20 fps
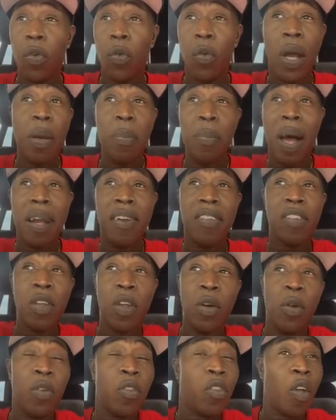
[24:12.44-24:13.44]
when man
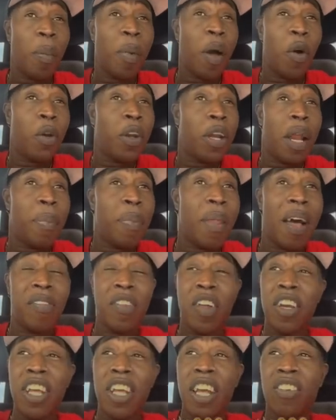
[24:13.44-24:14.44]
see some of them
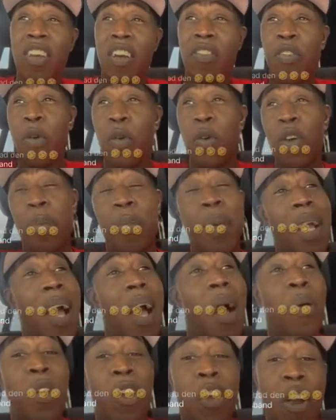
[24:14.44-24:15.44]
have no nature for you
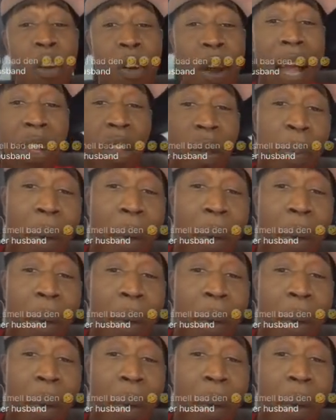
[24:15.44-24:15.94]
because you no write